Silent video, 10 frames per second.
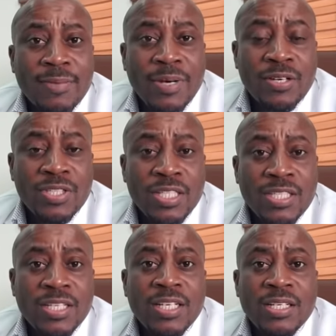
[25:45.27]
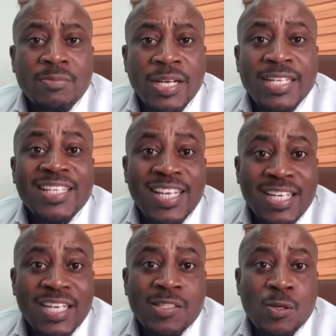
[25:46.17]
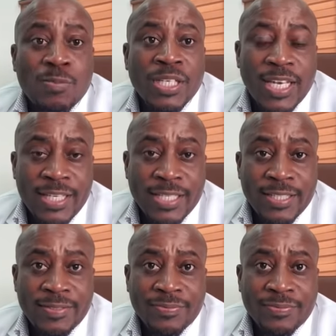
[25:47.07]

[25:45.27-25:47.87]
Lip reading: about it, but it can get complicated.